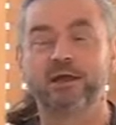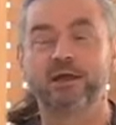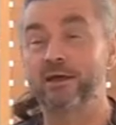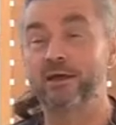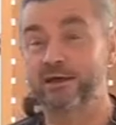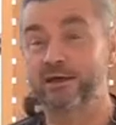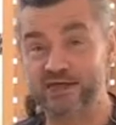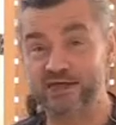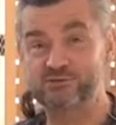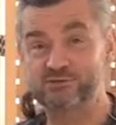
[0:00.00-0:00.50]

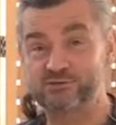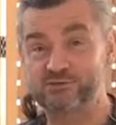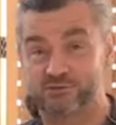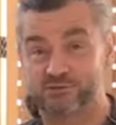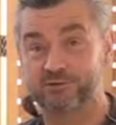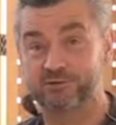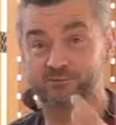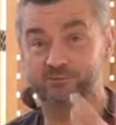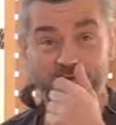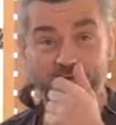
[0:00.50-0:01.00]
I guess
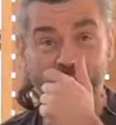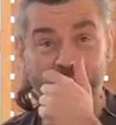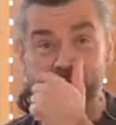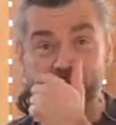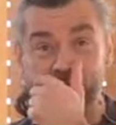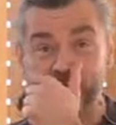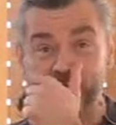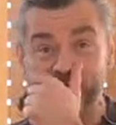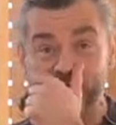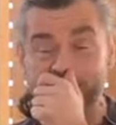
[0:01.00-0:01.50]
that
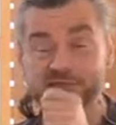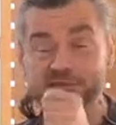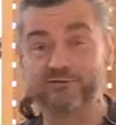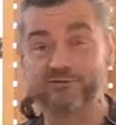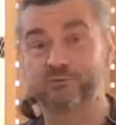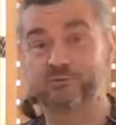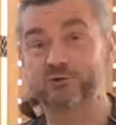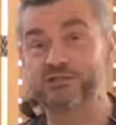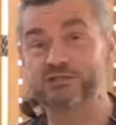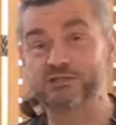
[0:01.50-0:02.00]
from her
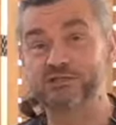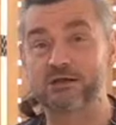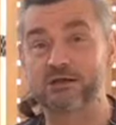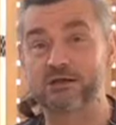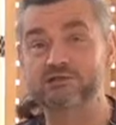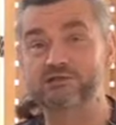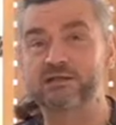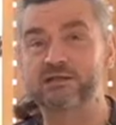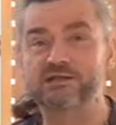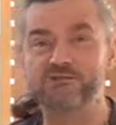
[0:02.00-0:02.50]
perspective, what she's
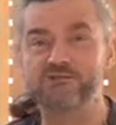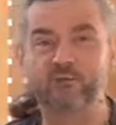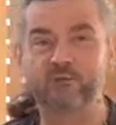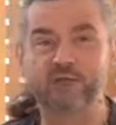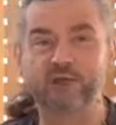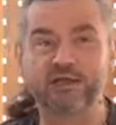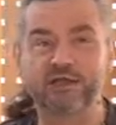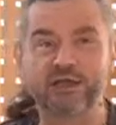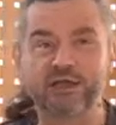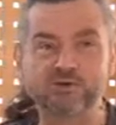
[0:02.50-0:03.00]
asking is
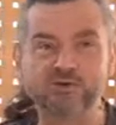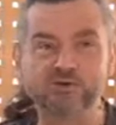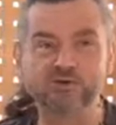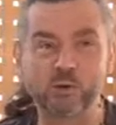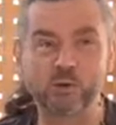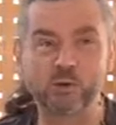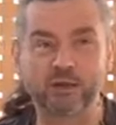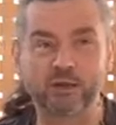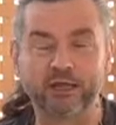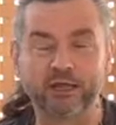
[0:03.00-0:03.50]
for me how
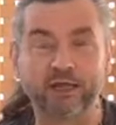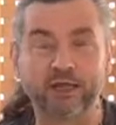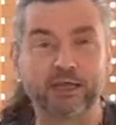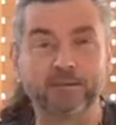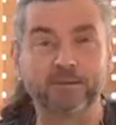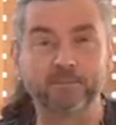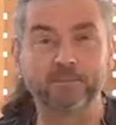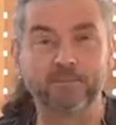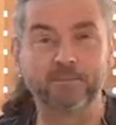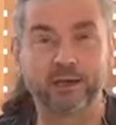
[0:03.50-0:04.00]
to
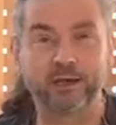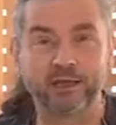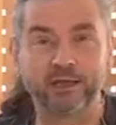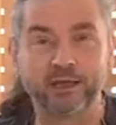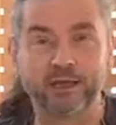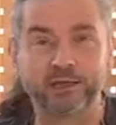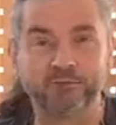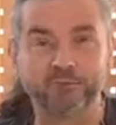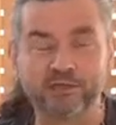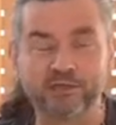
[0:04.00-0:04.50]
apply
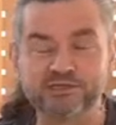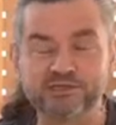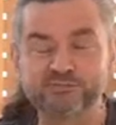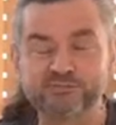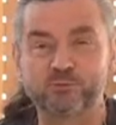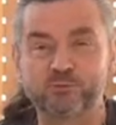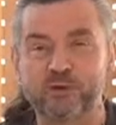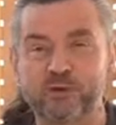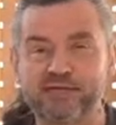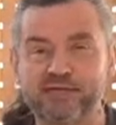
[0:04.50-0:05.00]
my
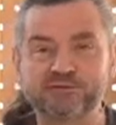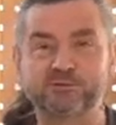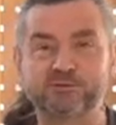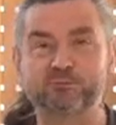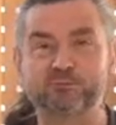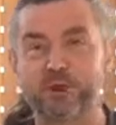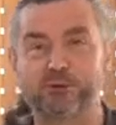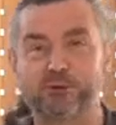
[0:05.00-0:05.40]
principle-based